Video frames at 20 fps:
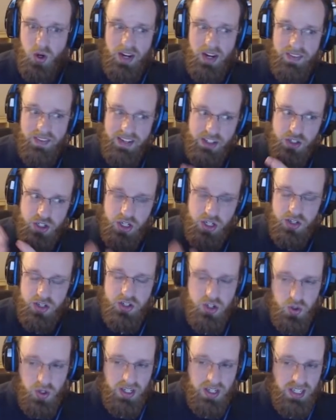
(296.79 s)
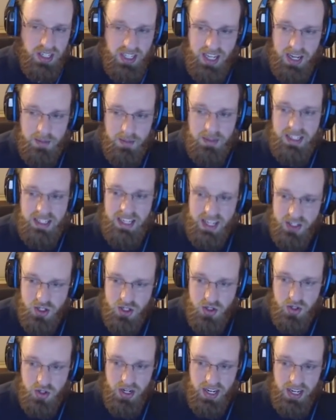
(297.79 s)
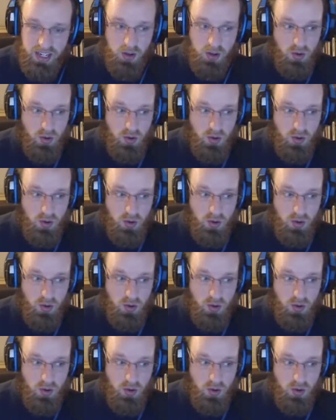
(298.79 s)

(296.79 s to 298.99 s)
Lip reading: and they just joined the game yesterday,